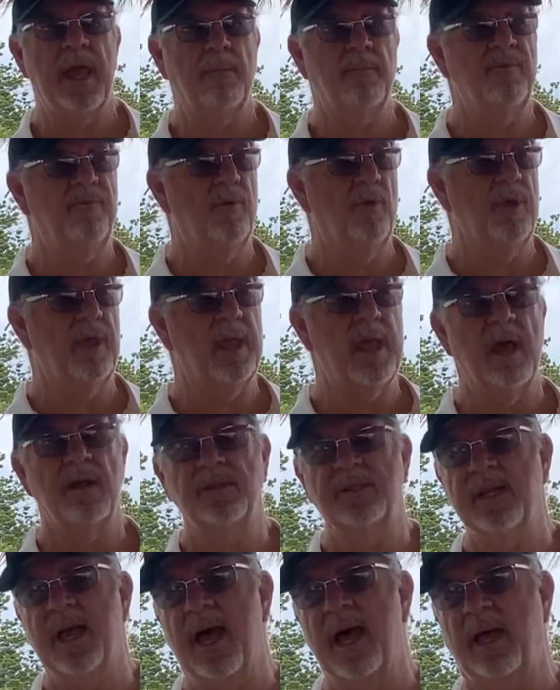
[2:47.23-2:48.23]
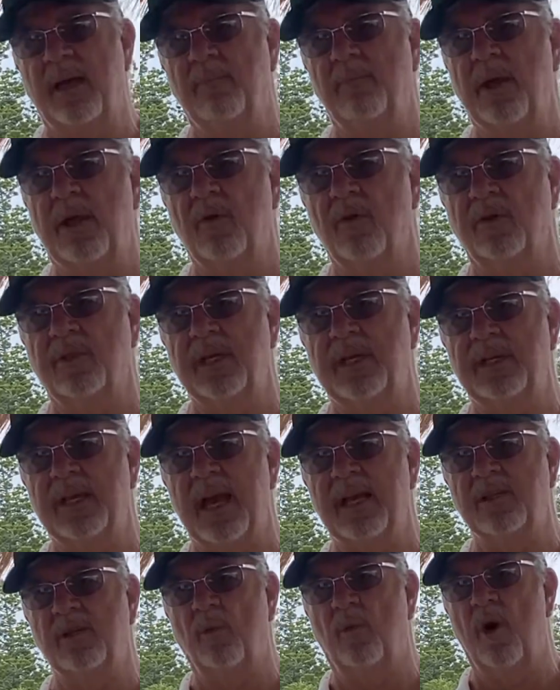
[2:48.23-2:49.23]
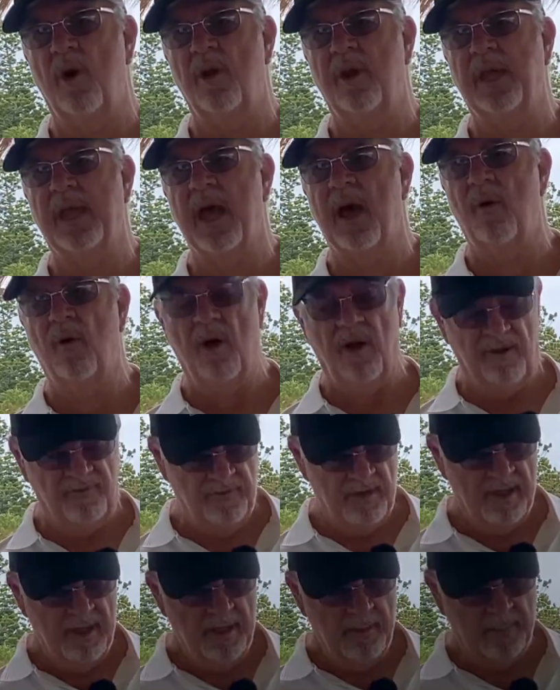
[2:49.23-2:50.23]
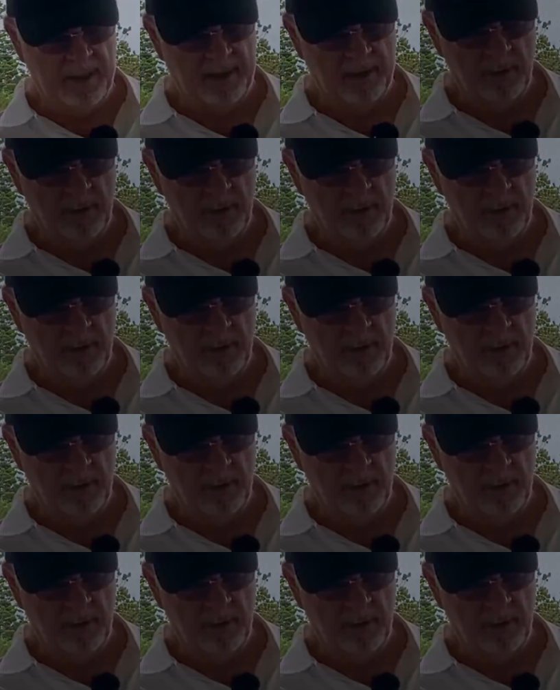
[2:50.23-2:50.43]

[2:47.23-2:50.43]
before you go sailing because it takes a while to go off. But